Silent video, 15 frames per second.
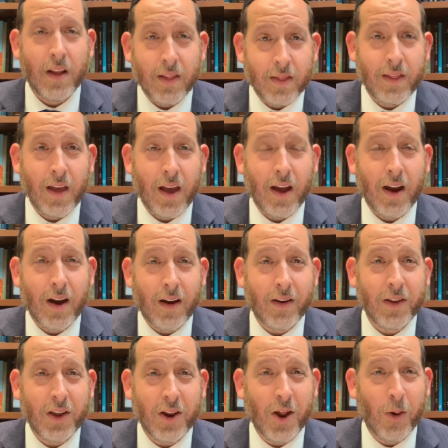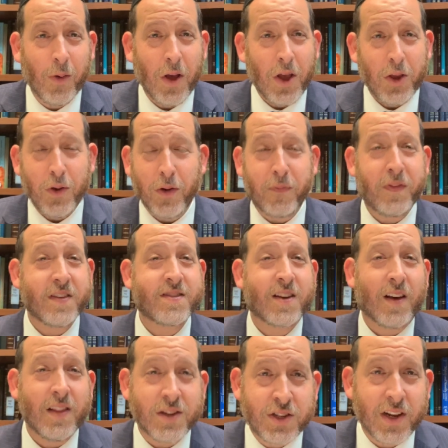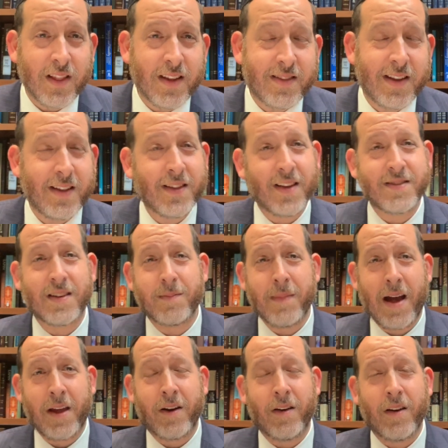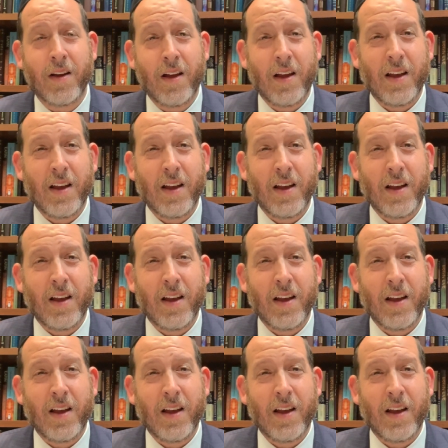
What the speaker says: There, you know, your physical agility doesn't matter.